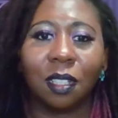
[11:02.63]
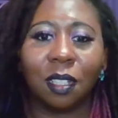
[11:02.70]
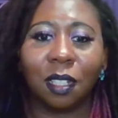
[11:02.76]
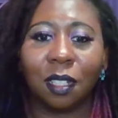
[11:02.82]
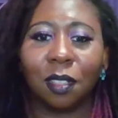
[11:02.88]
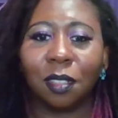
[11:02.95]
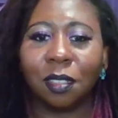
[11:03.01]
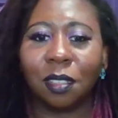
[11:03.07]

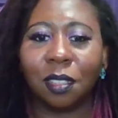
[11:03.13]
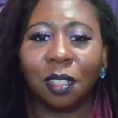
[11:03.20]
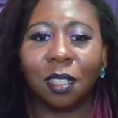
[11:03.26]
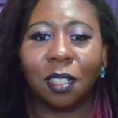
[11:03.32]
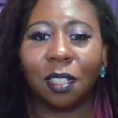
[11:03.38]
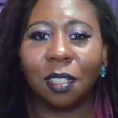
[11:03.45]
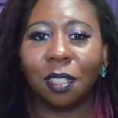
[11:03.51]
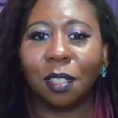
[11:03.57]
the
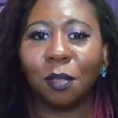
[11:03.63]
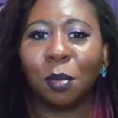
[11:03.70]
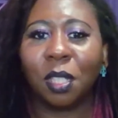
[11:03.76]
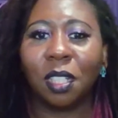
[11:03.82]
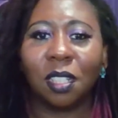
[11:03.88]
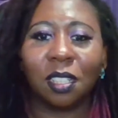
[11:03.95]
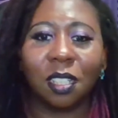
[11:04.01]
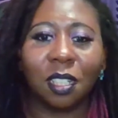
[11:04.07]
BET is
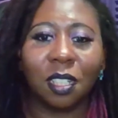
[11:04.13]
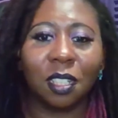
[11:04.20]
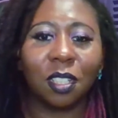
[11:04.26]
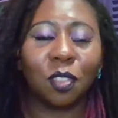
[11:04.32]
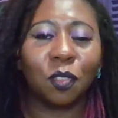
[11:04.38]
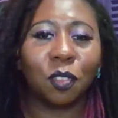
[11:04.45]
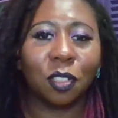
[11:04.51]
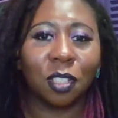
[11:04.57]
for a select
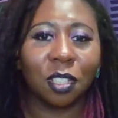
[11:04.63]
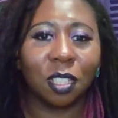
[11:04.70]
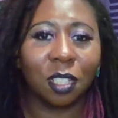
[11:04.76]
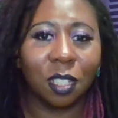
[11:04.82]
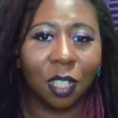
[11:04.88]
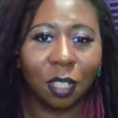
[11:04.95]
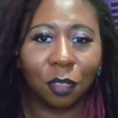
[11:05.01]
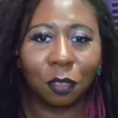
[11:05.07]
group of
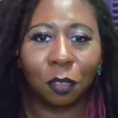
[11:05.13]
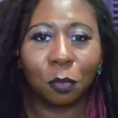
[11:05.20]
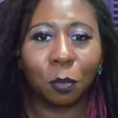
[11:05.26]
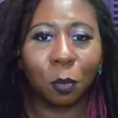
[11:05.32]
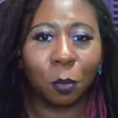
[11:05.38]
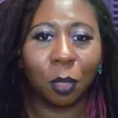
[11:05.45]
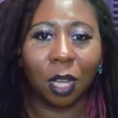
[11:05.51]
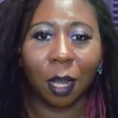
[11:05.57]
black
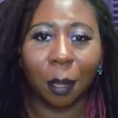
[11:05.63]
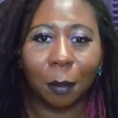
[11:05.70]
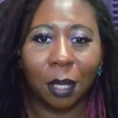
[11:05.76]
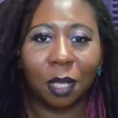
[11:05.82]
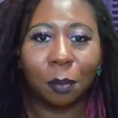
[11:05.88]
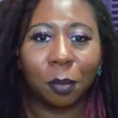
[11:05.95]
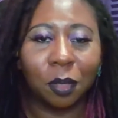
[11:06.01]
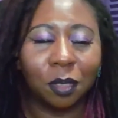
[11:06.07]
people.
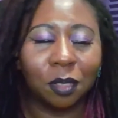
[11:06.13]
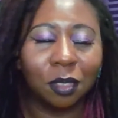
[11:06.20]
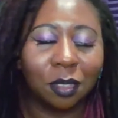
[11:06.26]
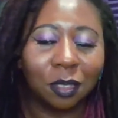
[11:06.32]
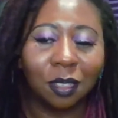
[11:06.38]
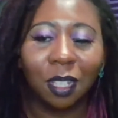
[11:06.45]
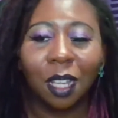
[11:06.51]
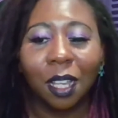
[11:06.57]
It's a
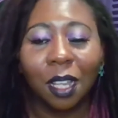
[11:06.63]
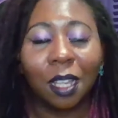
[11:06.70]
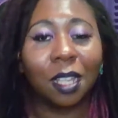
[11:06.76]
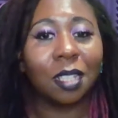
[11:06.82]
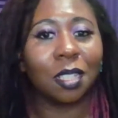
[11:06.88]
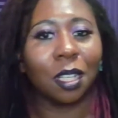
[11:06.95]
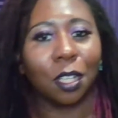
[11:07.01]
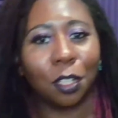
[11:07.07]
huge
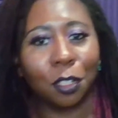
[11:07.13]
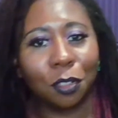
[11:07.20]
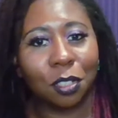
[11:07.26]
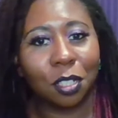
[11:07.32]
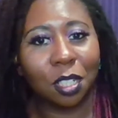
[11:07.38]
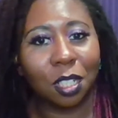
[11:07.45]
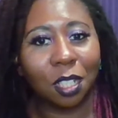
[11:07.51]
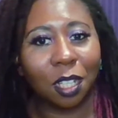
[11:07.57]
select group of
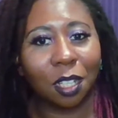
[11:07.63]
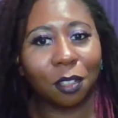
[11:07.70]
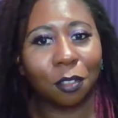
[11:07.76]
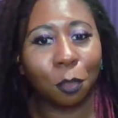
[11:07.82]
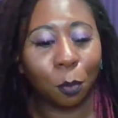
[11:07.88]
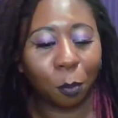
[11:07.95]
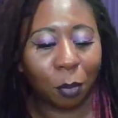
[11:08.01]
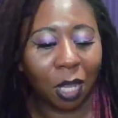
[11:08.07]
black people.
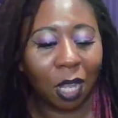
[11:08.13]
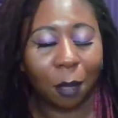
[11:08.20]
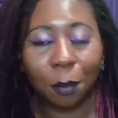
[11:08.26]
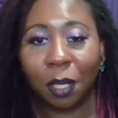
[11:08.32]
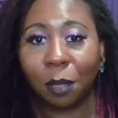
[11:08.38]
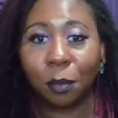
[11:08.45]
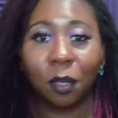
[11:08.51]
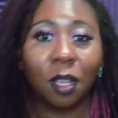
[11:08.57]
I
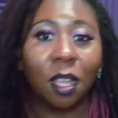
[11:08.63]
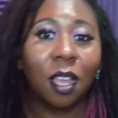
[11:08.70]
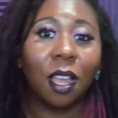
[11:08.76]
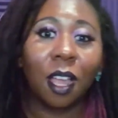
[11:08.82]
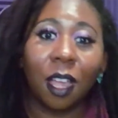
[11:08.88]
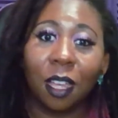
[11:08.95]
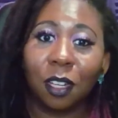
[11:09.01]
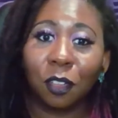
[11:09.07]
don't fit
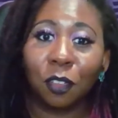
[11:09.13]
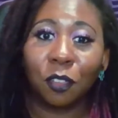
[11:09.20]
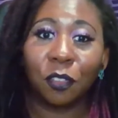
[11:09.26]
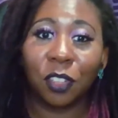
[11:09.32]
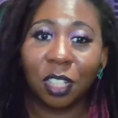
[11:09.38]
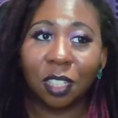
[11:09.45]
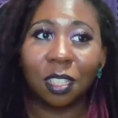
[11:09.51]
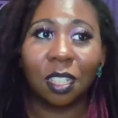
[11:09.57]
into that
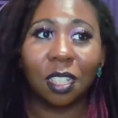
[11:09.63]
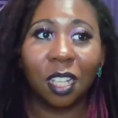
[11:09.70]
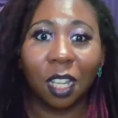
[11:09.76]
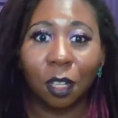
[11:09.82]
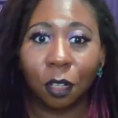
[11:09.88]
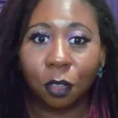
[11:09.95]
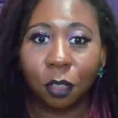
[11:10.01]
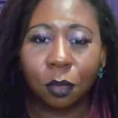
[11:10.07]
group,
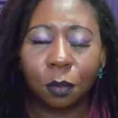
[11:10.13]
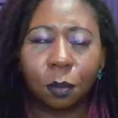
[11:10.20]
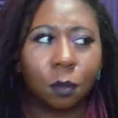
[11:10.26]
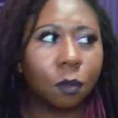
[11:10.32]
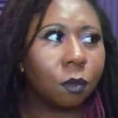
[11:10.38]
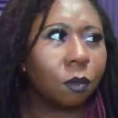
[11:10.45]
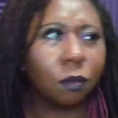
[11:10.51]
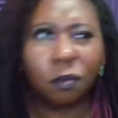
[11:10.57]

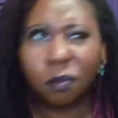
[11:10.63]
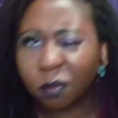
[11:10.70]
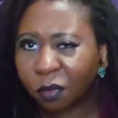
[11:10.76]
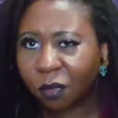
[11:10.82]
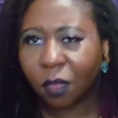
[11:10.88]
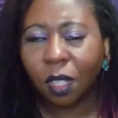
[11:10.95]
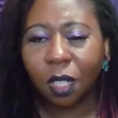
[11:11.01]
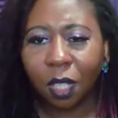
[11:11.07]

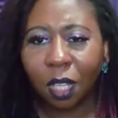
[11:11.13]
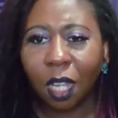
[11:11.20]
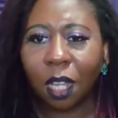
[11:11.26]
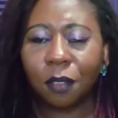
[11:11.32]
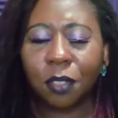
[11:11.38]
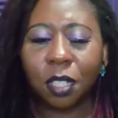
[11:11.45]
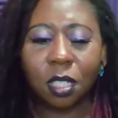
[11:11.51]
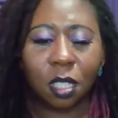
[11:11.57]
obviously.
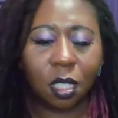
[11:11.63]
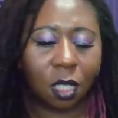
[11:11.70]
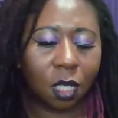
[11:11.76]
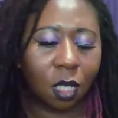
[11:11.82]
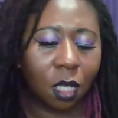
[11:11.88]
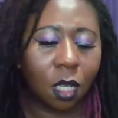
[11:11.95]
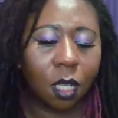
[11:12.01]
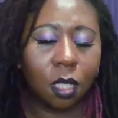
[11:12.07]
So
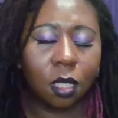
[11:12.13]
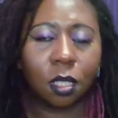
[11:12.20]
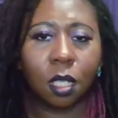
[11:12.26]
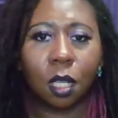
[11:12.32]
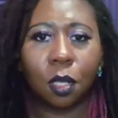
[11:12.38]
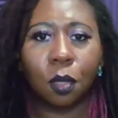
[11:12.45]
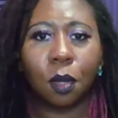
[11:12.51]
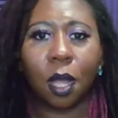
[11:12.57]
I
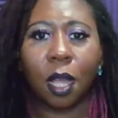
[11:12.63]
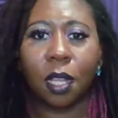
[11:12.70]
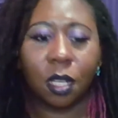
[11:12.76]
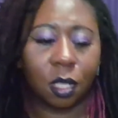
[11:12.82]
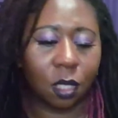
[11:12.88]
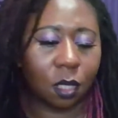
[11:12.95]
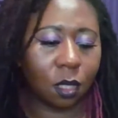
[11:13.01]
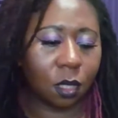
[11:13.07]

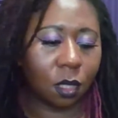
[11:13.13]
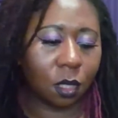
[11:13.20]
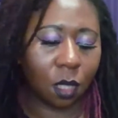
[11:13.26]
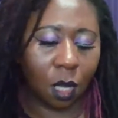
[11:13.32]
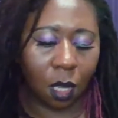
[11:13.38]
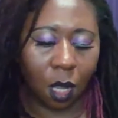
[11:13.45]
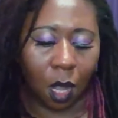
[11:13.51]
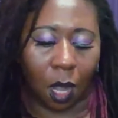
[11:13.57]
didn't
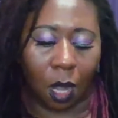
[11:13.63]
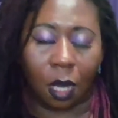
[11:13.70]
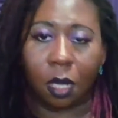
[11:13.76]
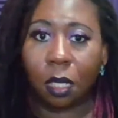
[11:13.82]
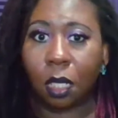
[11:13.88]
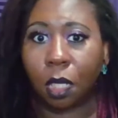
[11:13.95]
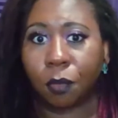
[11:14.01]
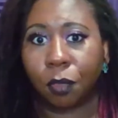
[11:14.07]
even know it
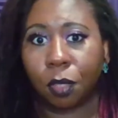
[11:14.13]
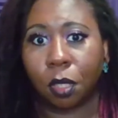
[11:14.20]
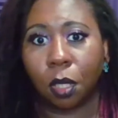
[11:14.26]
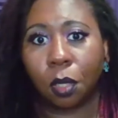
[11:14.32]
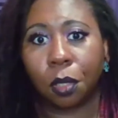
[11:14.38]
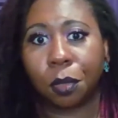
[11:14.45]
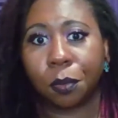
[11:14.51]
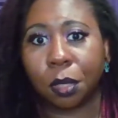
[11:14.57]
was going
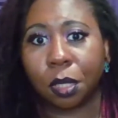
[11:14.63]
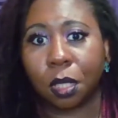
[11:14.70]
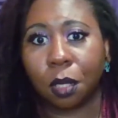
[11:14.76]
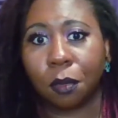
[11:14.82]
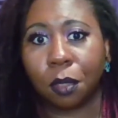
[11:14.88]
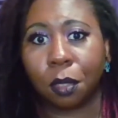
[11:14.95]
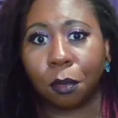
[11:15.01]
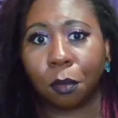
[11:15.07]
on
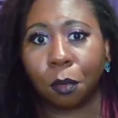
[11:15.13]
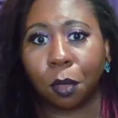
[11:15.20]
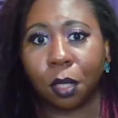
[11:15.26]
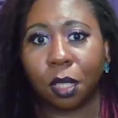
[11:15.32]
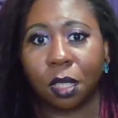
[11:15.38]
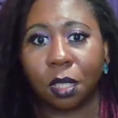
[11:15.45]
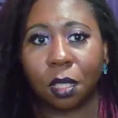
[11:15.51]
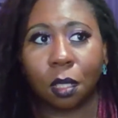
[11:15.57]
until everyone
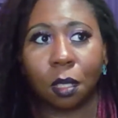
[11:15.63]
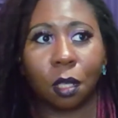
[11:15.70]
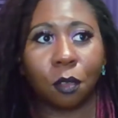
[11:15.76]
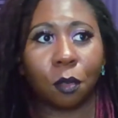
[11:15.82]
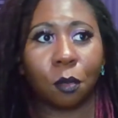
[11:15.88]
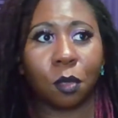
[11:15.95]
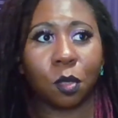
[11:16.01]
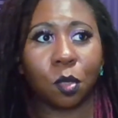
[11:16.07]
was
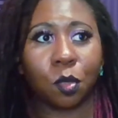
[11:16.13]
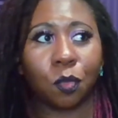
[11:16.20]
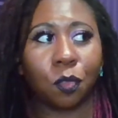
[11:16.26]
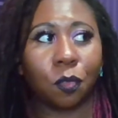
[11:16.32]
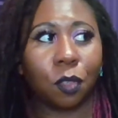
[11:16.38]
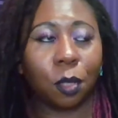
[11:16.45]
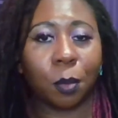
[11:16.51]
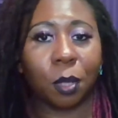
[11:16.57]
flipping out
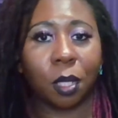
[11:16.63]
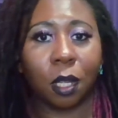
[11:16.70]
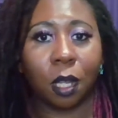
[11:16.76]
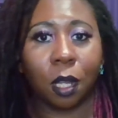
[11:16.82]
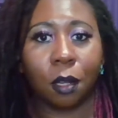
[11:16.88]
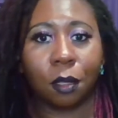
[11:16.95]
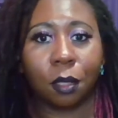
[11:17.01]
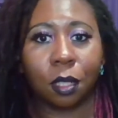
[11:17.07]
because he
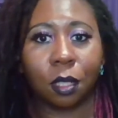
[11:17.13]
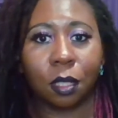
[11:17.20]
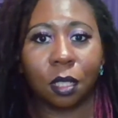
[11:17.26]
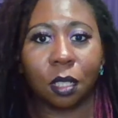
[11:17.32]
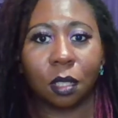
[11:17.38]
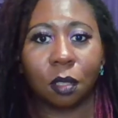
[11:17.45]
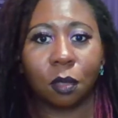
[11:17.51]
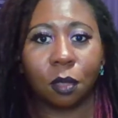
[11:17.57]
went and
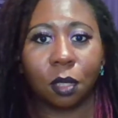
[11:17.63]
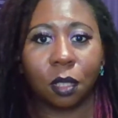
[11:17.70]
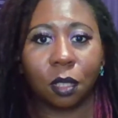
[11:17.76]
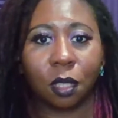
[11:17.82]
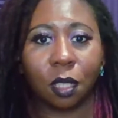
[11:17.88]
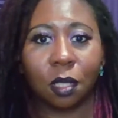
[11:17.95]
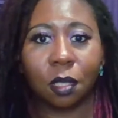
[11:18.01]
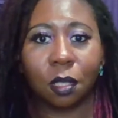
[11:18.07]
kissed a dude on